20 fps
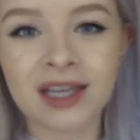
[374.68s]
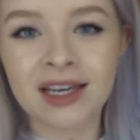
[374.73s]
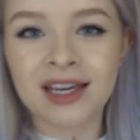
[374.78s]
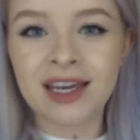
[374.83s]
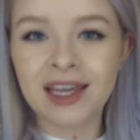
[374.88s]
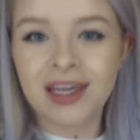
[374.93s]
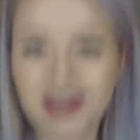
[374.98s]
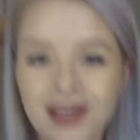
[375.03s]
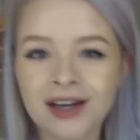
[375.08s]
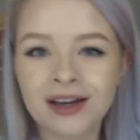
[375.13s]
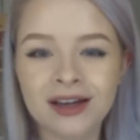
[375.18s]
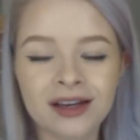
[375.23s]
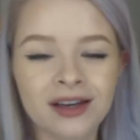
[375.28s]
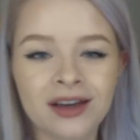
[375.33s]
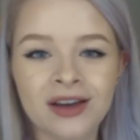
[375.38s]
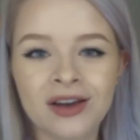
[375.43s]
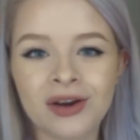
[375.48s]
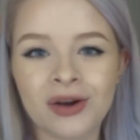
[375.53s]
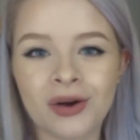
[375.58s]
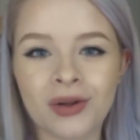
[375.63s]
like here
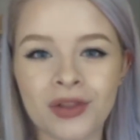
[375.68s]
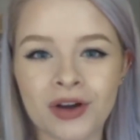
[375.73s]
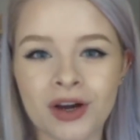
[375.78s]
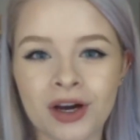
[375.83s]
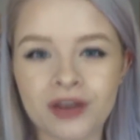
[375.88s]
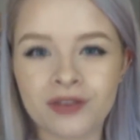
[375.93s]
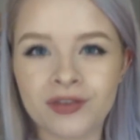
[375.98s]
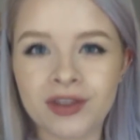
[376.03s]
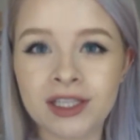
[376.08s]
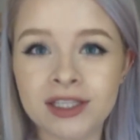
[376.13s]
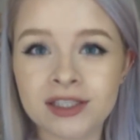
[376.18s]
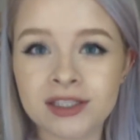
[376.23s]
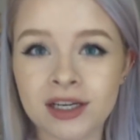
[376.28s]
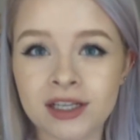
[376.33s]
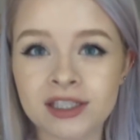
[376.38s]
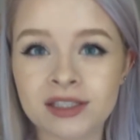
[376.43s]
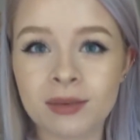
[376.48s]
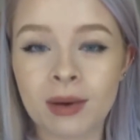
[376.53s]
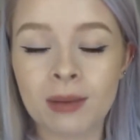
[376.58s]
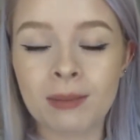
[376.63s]
on the kind of
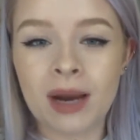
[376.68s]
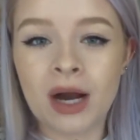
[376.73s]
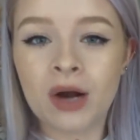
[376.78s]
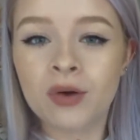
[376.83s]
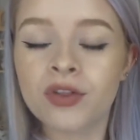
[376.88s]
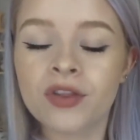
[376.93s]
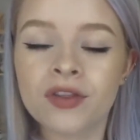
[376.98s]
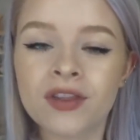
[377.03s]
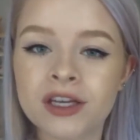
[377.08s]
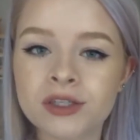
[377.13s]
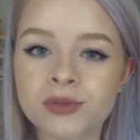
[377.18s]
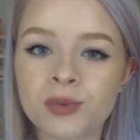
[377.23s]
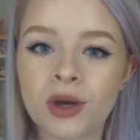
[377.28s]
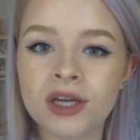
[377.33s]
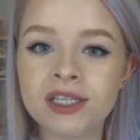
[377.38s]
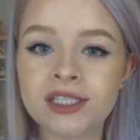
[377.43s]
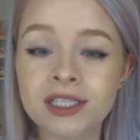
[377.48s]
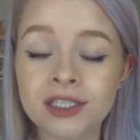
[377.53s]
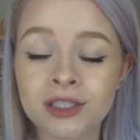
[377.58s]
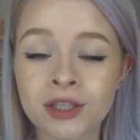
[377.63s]
insides of my mouth, and that's what I
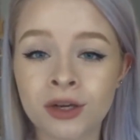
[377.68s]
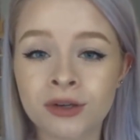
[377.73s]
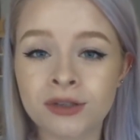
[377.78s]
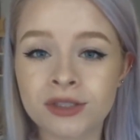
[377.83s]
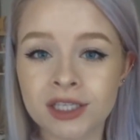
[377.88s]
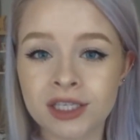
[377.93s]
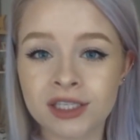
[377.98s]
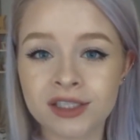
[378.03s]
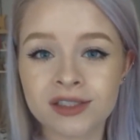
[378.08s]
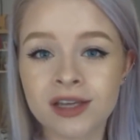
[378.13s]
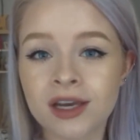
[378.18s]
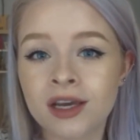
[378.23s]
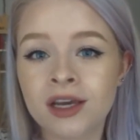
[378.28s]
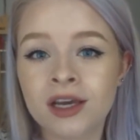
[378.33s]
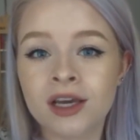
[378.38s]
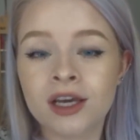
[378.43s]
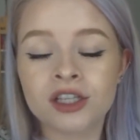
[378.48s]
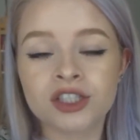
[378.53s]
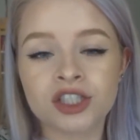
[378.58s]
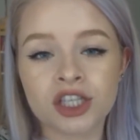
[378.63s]
did notice
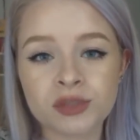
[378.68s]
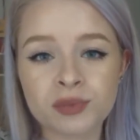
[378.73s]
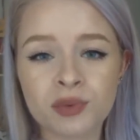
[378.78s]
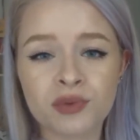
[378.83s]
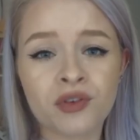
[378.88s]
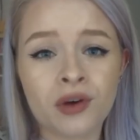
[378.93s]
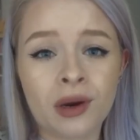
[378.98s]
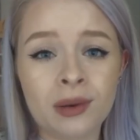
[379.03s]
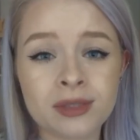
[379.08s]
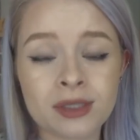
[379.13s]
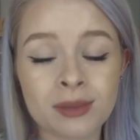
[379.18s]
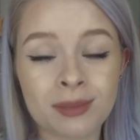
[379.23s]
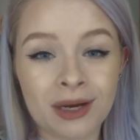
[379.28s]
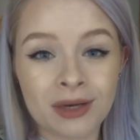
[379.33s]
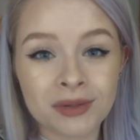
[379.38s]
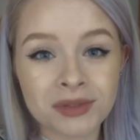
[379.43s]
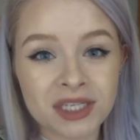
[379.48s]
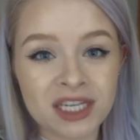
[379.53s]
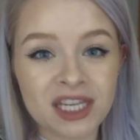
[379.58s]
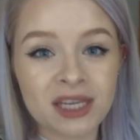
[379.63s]
just before I was
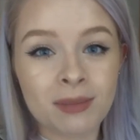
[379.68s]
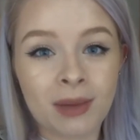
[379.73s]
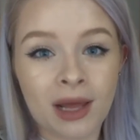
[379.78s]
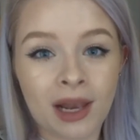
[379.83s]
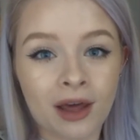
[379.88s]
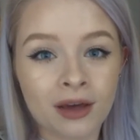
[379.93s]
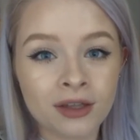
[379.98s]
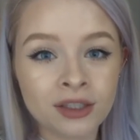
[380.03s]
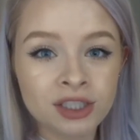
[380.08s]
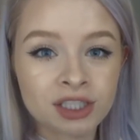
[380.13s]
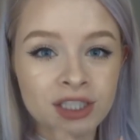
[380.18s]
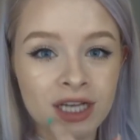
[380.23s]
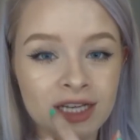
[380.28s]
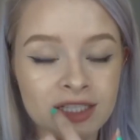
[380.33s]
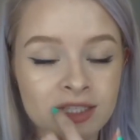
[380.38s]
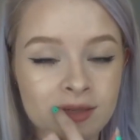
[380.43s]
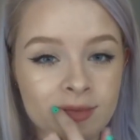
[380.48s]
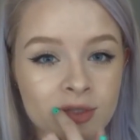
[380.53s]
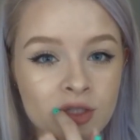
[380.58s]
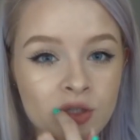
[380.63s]
about to eat my lunch.
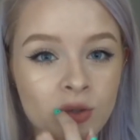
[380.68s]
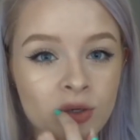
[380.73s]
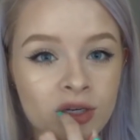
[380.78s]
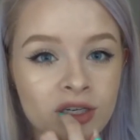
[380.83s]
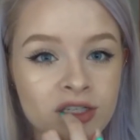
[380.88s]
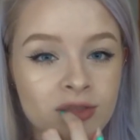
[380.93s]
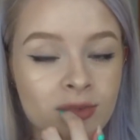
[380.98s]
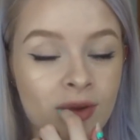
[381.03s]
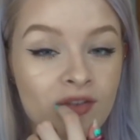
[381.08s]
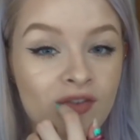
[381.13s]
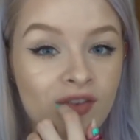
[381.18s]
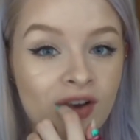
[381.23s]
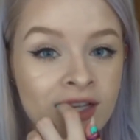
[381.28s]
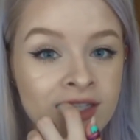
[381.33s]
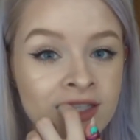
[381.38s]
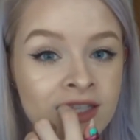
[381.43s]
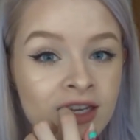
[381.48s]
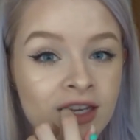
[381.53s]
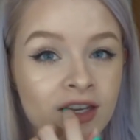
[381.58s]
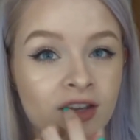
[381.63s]
As I was talking to my
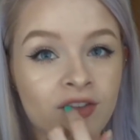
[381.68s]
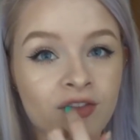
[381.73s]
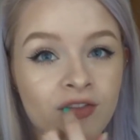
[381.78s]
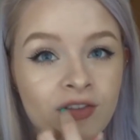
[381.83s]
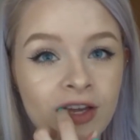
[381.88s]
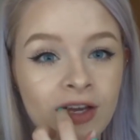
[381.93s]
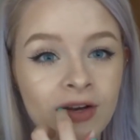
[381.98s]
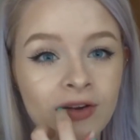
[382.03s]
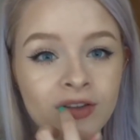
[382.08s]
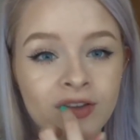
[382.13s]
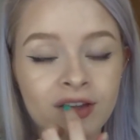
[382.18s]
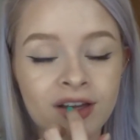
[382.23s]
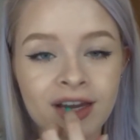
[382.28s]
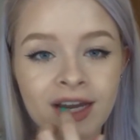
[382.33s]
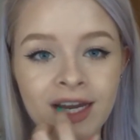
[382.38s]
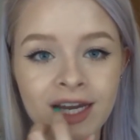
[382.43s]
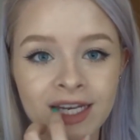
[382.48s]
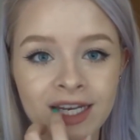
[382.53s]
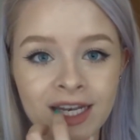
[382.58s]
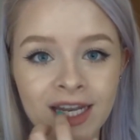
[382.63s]
friends, I could feel that I
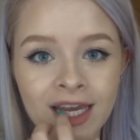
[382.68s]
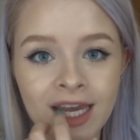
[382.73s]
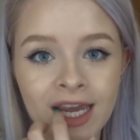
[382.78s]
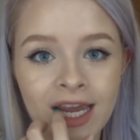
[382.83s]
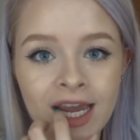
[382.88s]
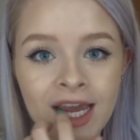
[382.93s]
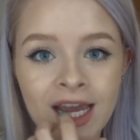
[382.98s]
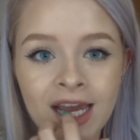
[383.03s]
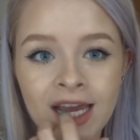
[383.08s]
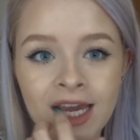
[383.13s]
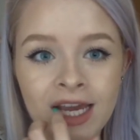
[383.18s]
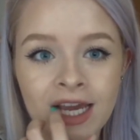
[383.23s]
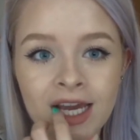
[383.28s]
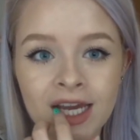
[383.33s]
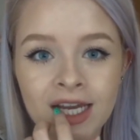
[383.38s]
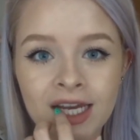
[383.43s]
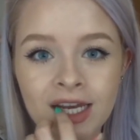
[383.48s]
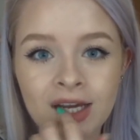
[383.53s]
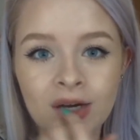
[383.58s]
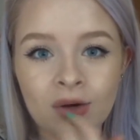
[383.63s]
had like
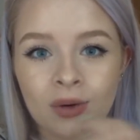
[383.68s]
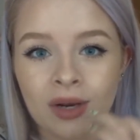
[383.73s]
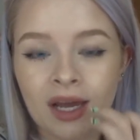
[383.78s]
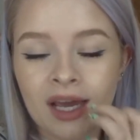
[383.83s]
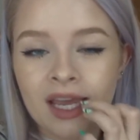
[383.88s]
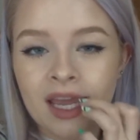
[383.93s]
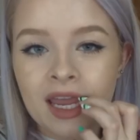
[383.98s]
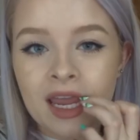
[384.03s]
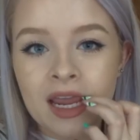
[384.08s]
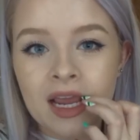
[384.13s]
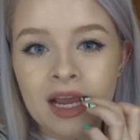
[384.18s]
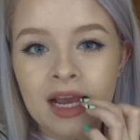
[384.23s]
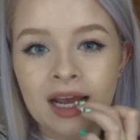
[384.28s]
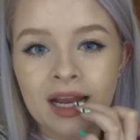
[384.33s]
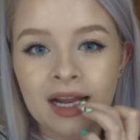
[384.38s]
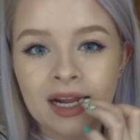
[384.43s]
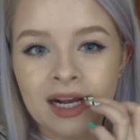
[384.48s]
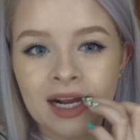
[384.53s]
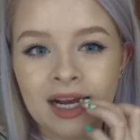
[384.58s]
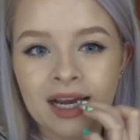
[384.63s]
little like
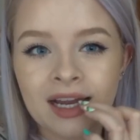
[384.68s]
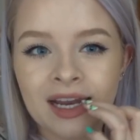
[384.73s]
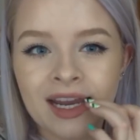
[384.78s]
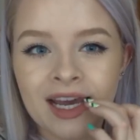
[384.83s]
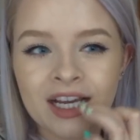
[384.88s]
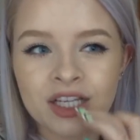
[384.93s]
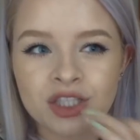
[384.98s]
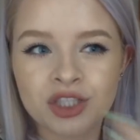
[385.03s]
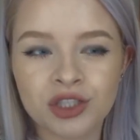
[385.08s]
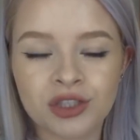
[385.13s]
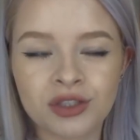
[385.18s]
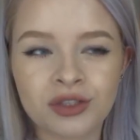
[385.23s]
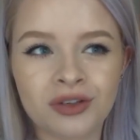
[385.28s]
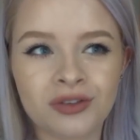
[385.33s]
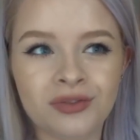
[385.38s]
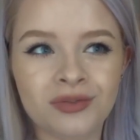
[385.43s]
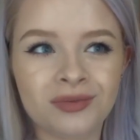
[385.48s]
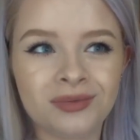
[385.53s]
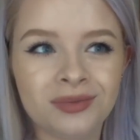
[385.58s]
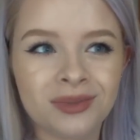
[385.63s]
collection
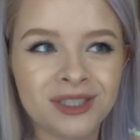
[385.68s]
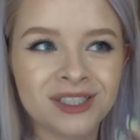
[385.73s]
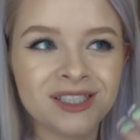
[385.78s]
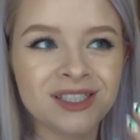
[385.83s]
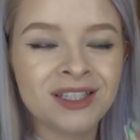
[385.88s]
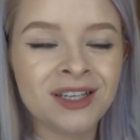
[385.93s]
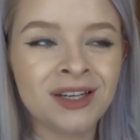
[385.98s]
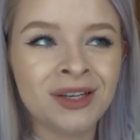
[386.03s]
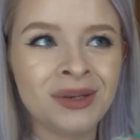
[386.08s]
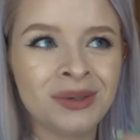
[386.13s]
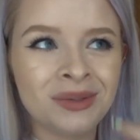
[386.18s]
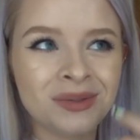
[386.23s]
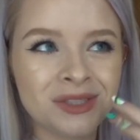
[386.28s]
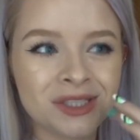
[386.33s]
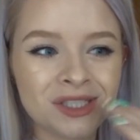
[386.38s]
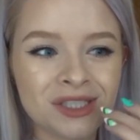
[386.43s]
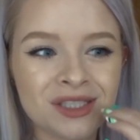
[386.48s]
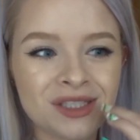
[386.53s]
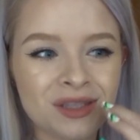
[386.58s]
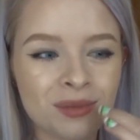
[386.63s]
of, I don't know,
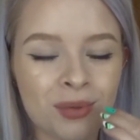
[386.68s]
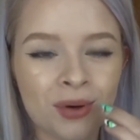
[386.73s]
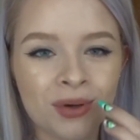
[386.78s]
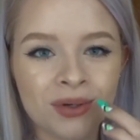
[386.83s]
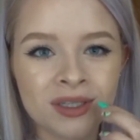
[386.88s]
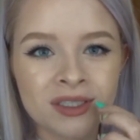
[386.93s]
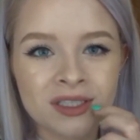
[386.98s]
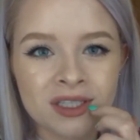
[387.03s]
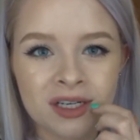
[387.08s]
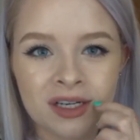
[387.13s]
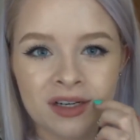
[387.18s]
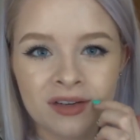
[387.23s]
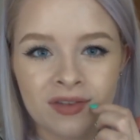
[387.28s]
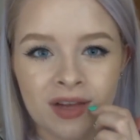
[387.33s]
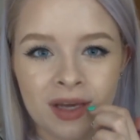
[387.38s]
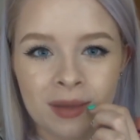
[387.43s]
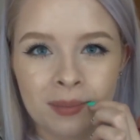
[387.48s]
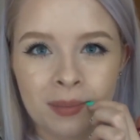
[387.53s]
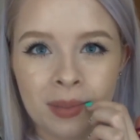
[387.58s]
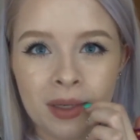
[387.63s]
just the product had kind of
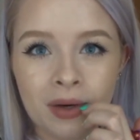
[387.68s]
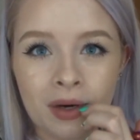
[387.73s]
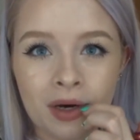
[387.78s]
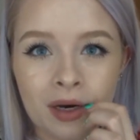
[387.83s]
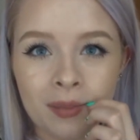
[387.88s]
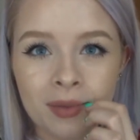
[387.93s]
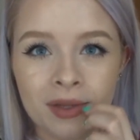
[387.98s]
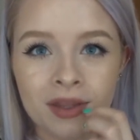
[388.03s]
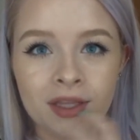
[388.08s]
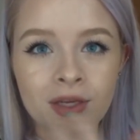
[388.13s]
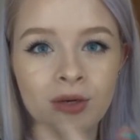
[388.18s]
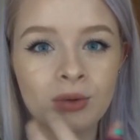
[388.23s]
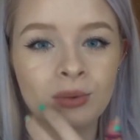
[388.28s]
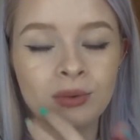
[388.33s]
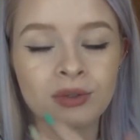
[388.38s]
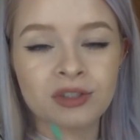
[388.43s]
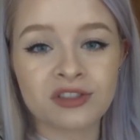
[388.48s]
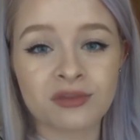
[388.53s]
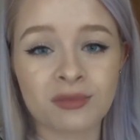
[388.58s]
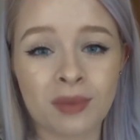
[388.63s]
like built up in the
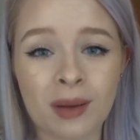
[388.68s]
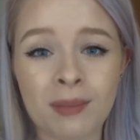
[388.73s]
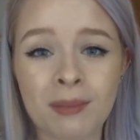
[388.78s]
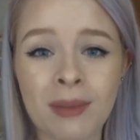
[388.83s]
corners of my